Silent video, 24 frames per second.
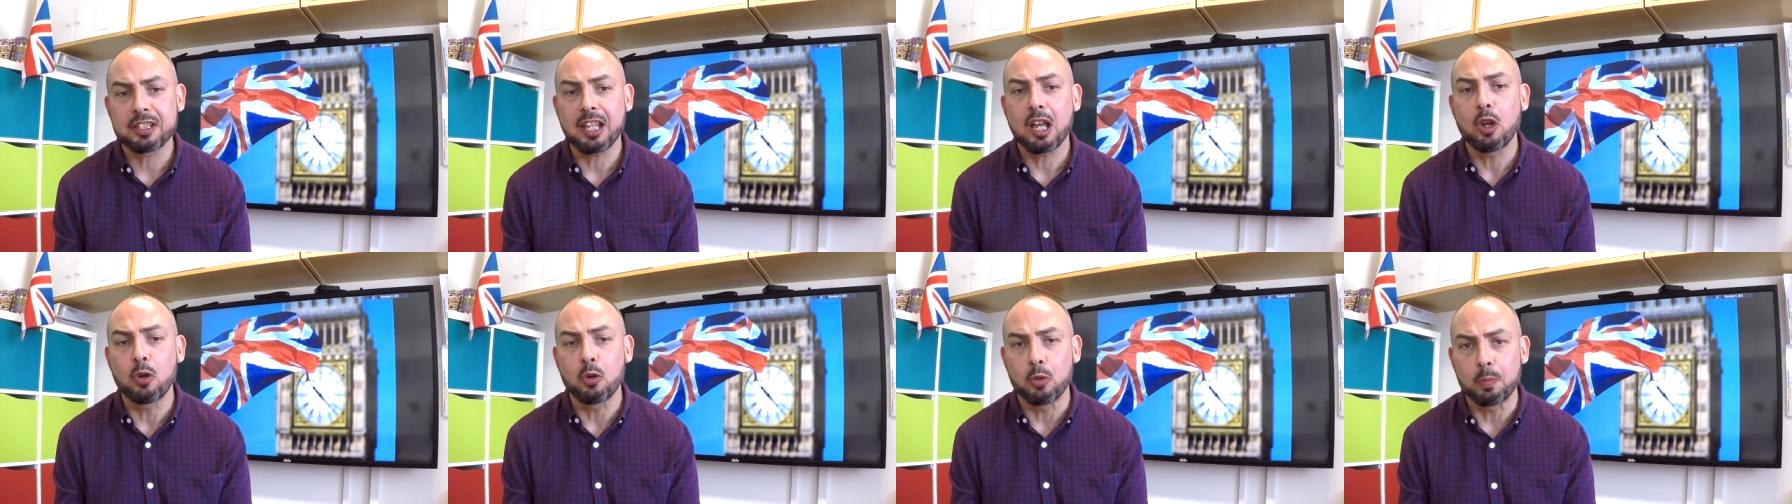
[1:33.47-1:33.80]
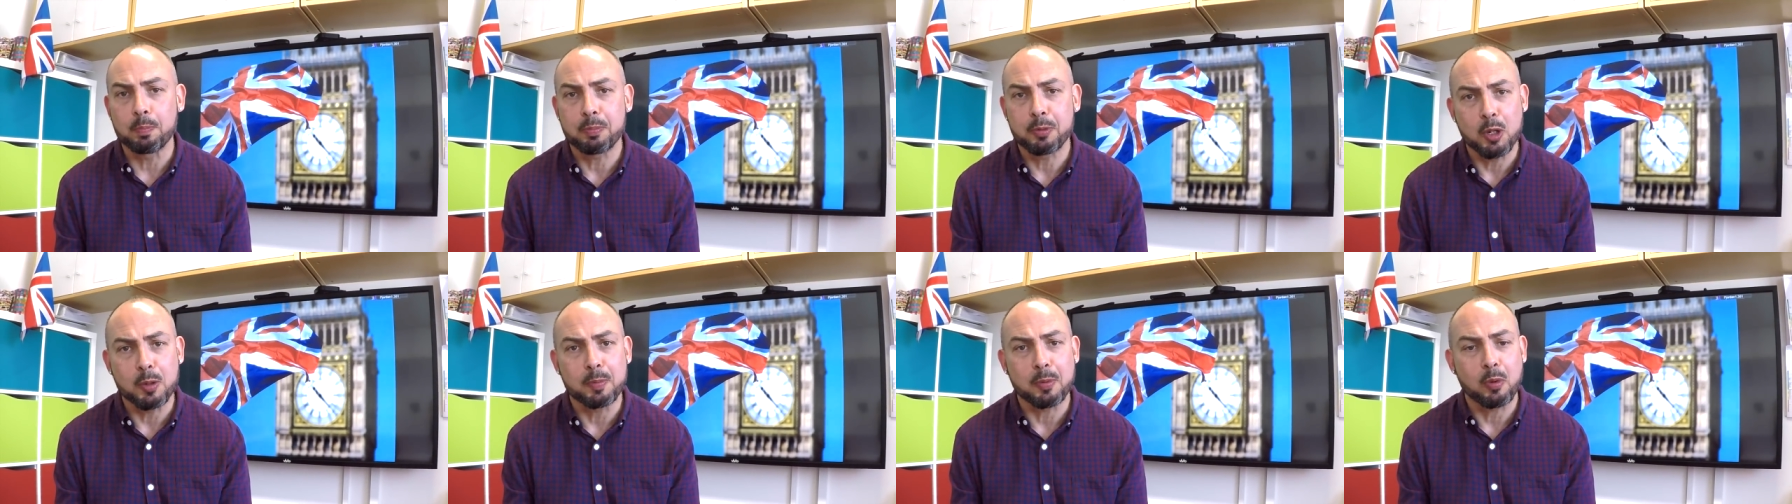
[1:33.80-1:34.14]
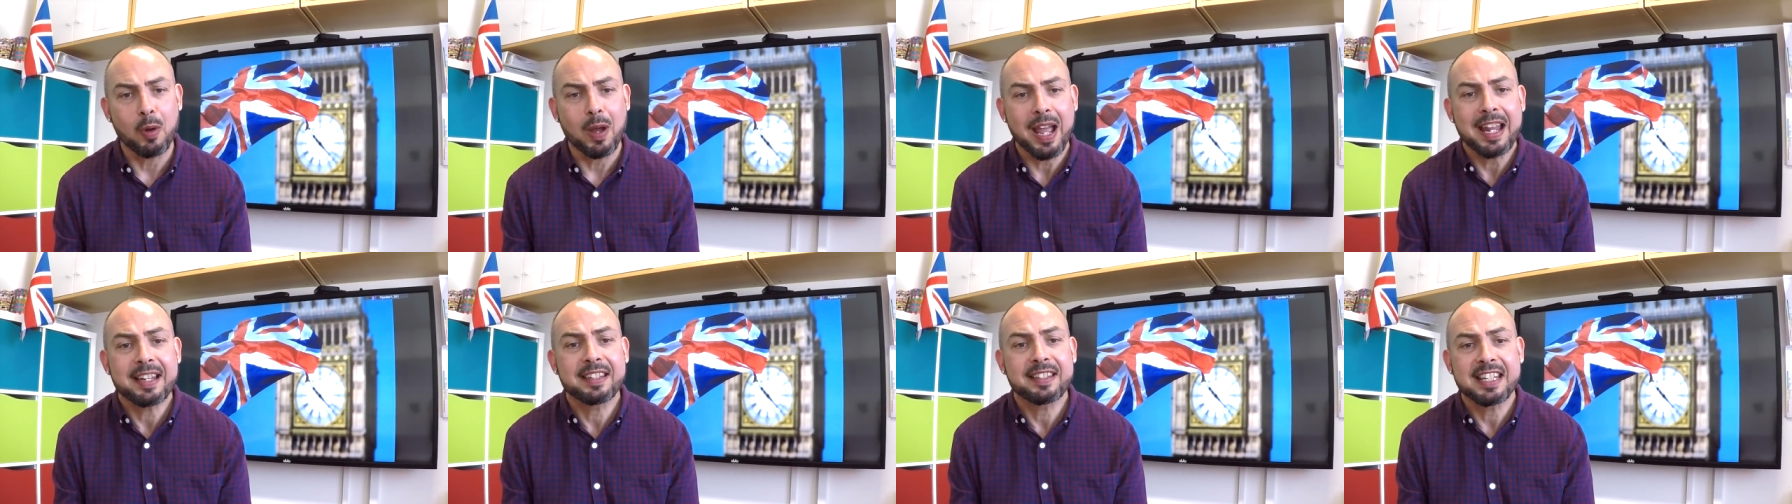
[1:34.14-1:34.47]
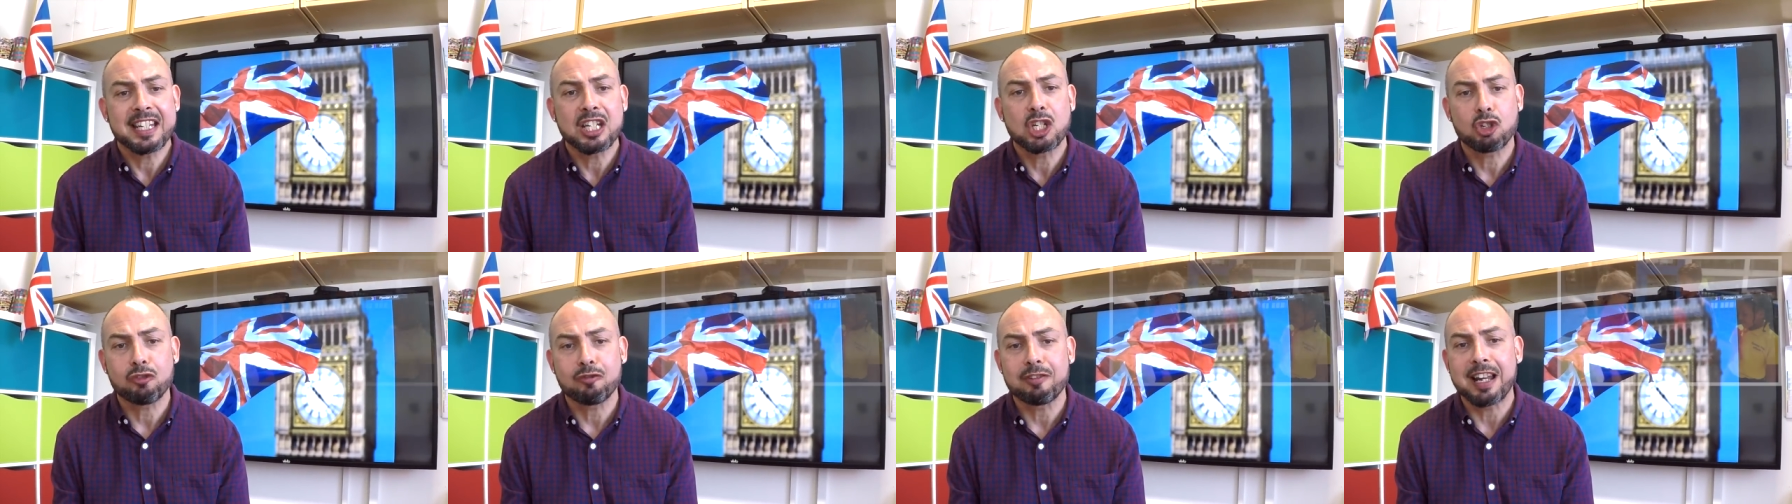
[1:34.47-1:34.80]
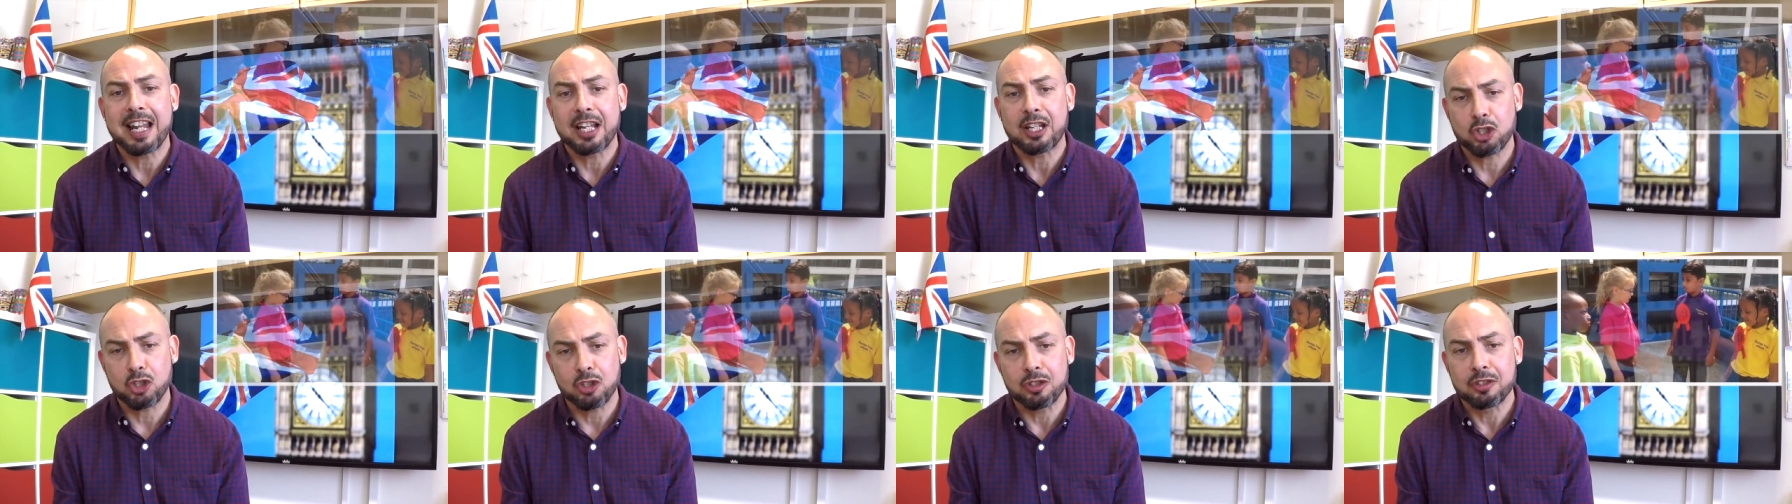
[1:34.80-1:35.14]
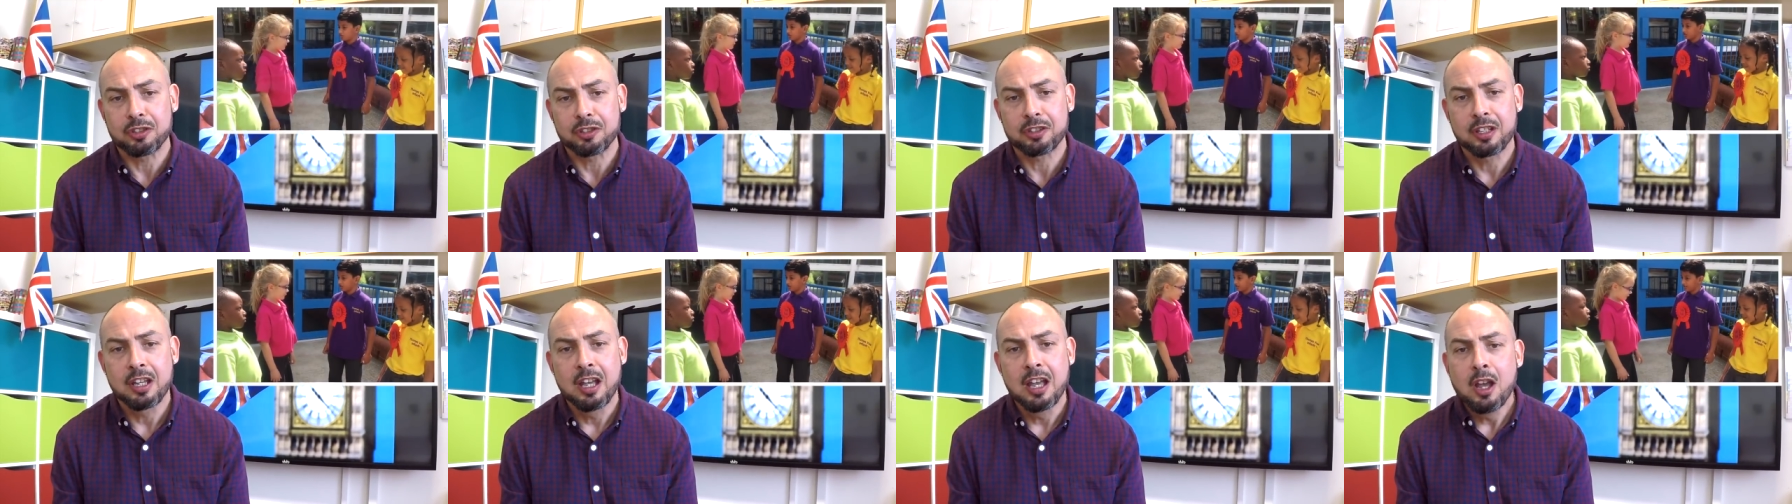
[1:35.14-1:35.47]
own pupil head teacher
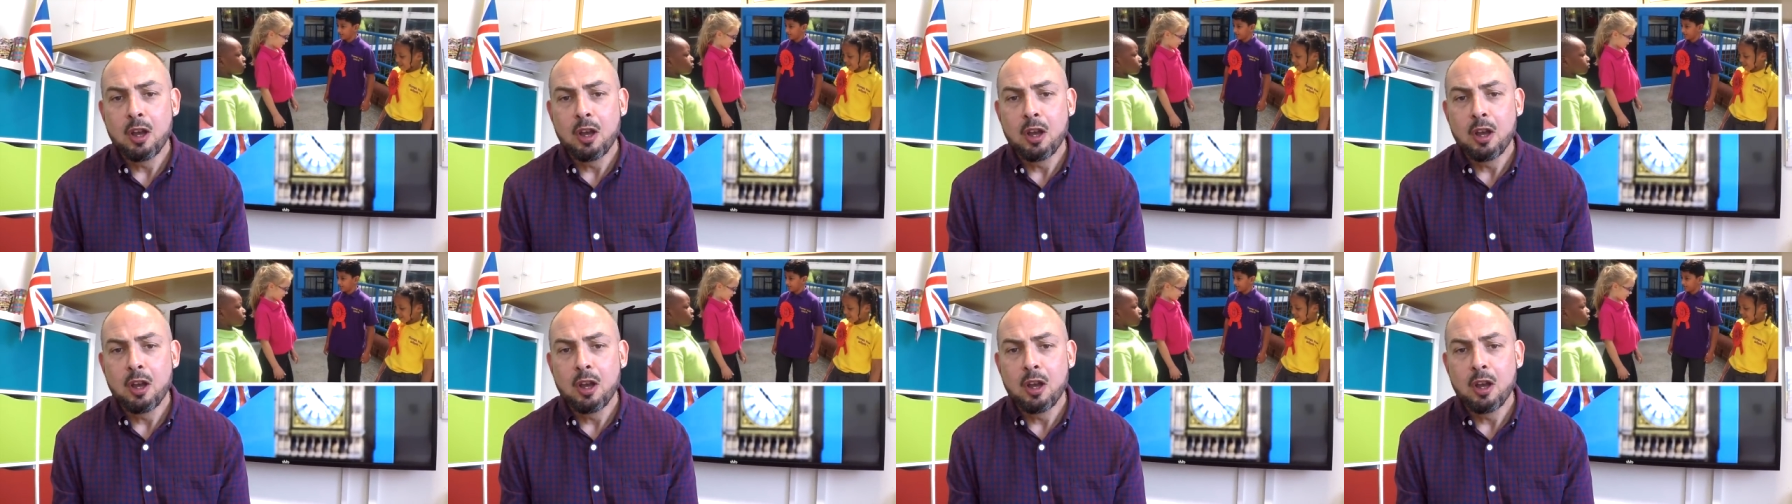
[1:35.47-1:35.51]
elections,